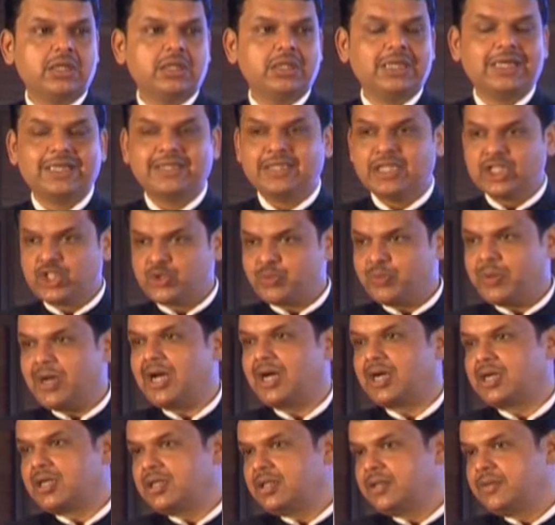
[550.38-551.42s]
that this
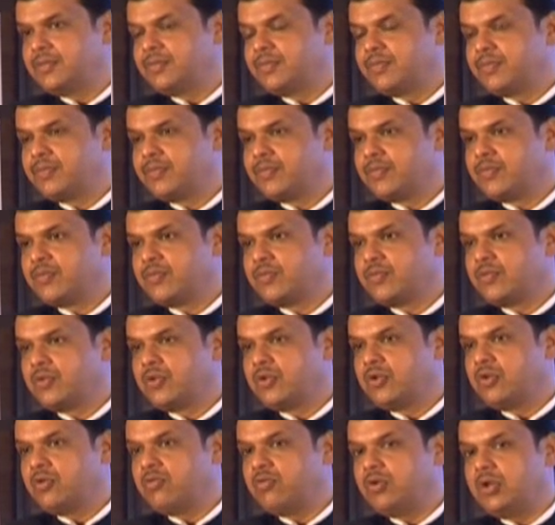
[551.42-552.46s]
park
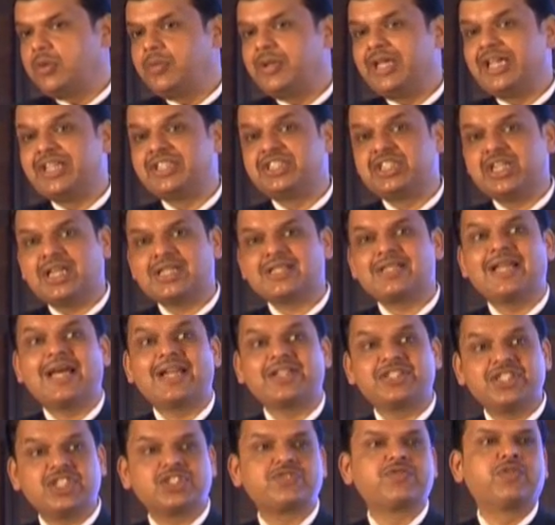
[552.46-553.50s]
will be Asia's
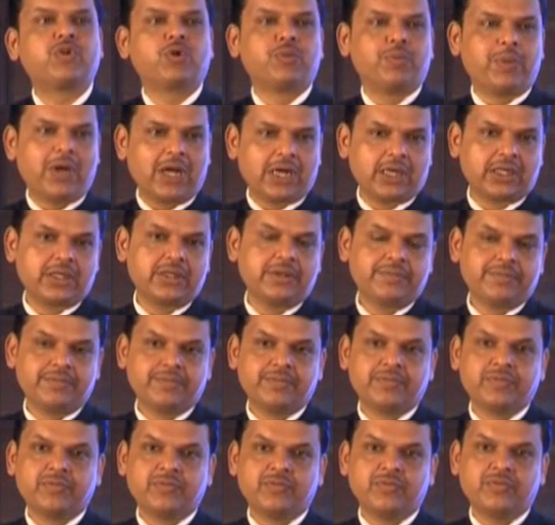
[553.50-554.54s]
largest food park,
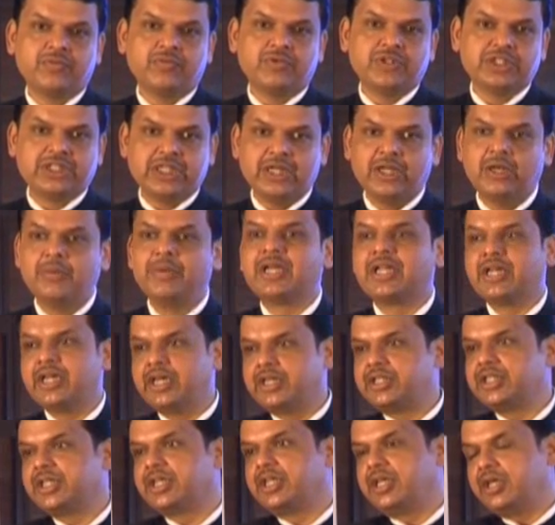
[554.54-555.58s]
which they will be
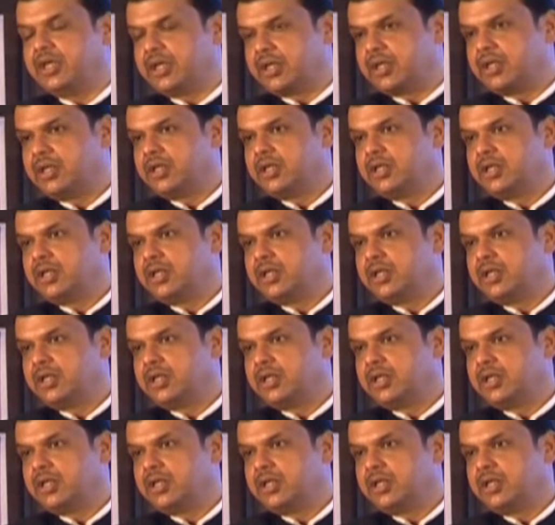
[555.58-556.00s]
creating here.